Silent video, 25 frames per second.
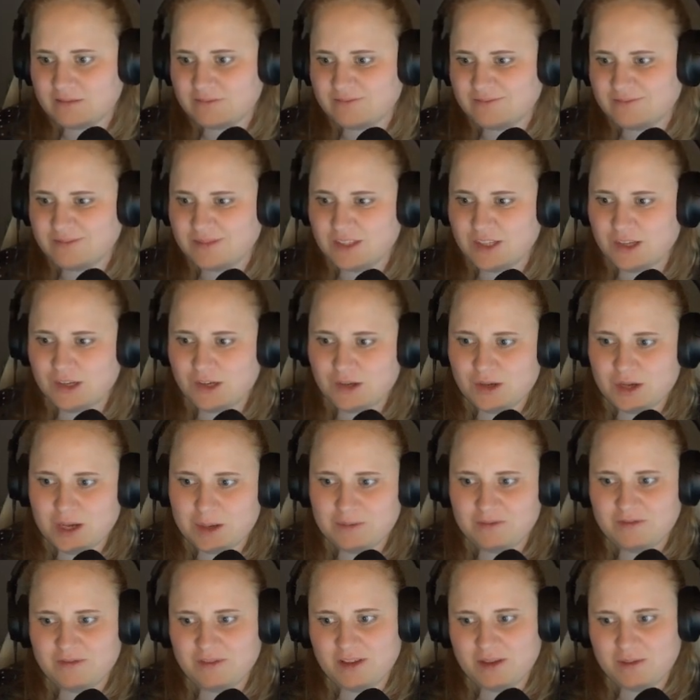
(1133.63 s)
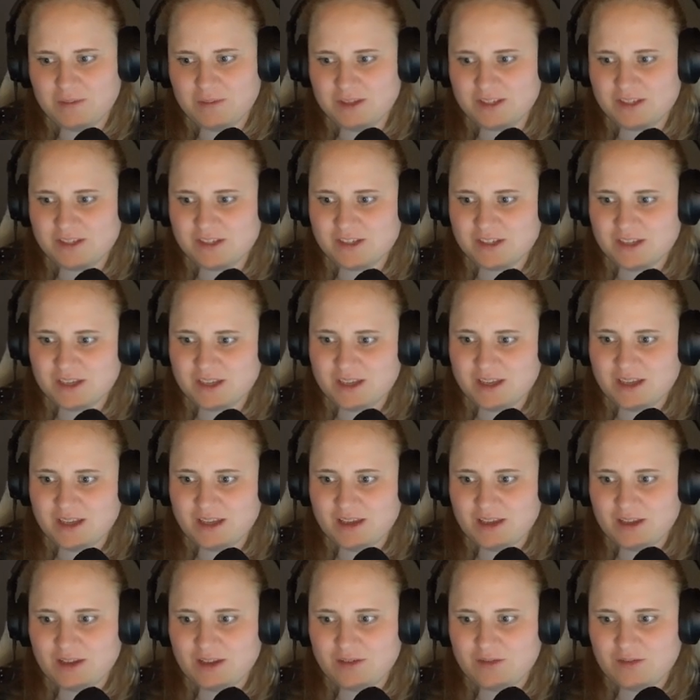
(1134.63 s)
Dollo-Abfämig,
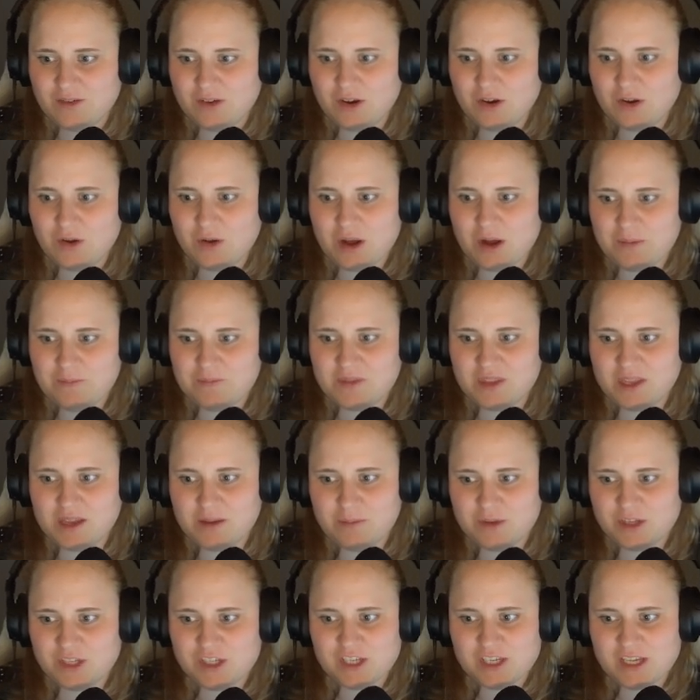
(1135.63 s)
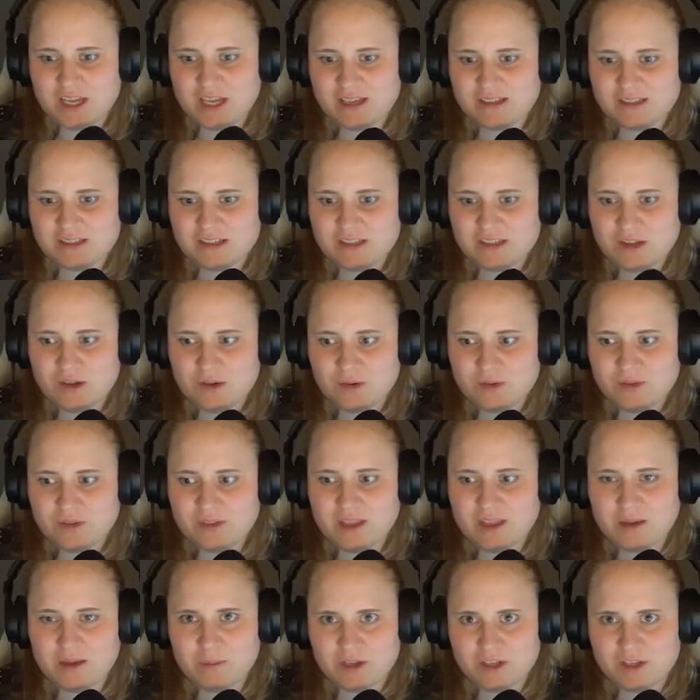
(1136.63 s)
follow-up damage. He has no
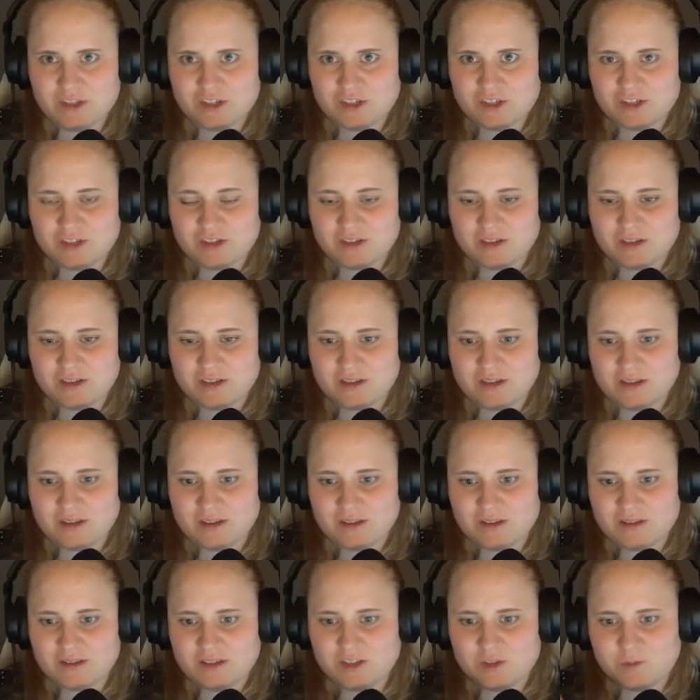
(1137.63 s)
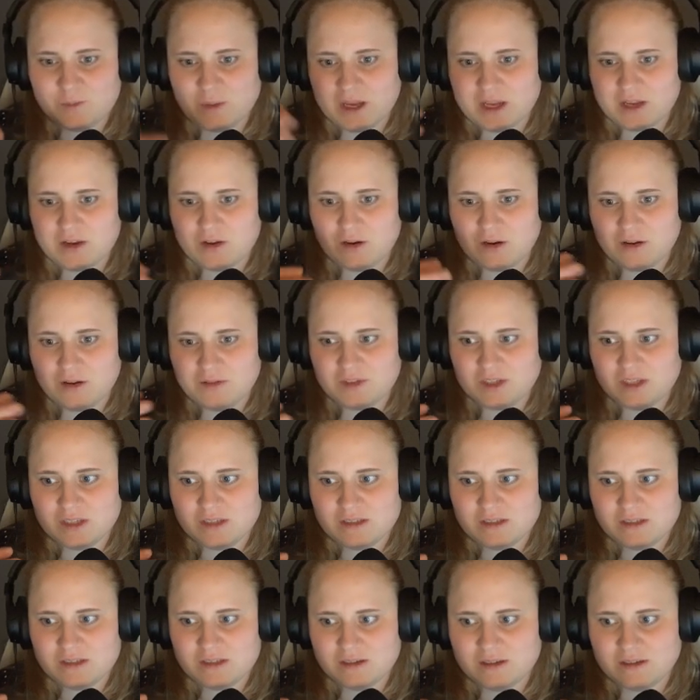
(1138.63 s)
damage despite all of
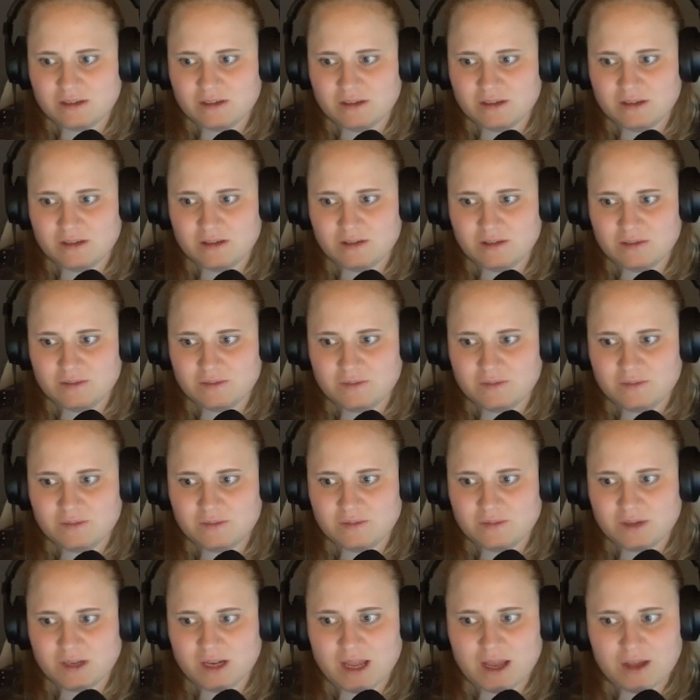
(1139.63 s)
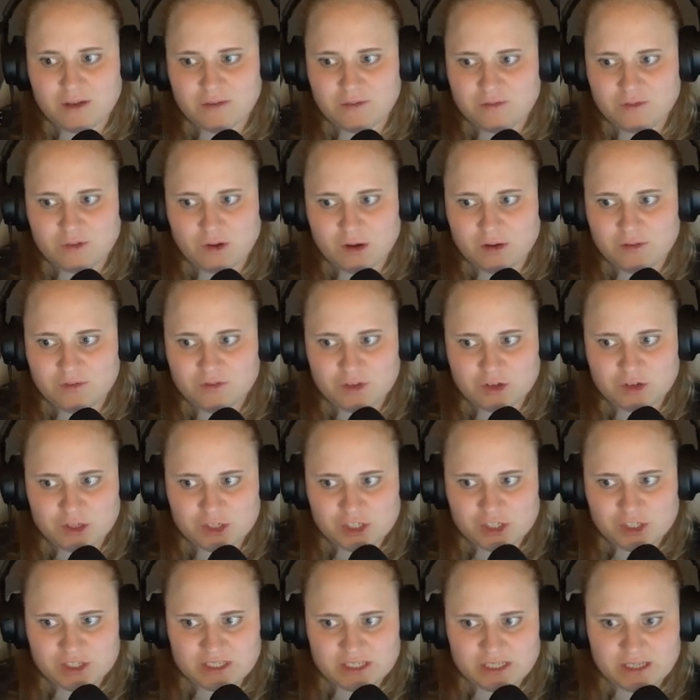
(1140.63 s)
this life full of
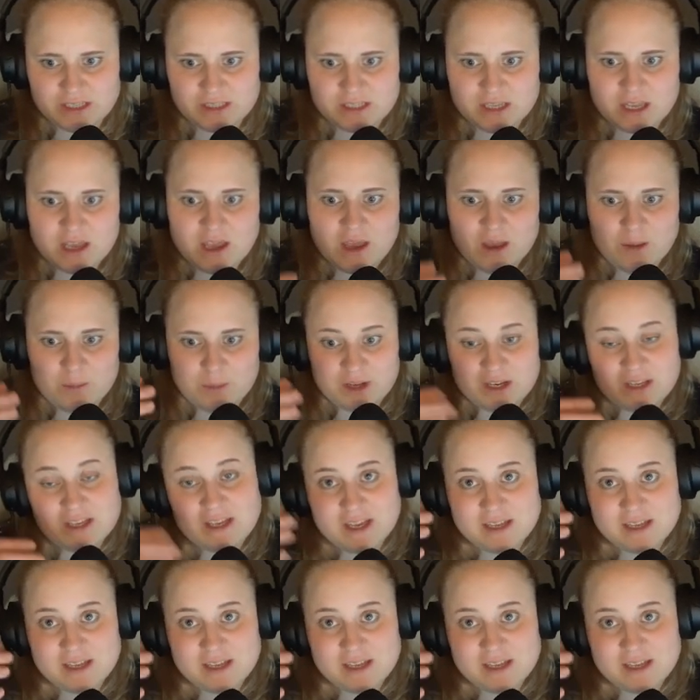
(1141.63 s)
torture scenes, but he has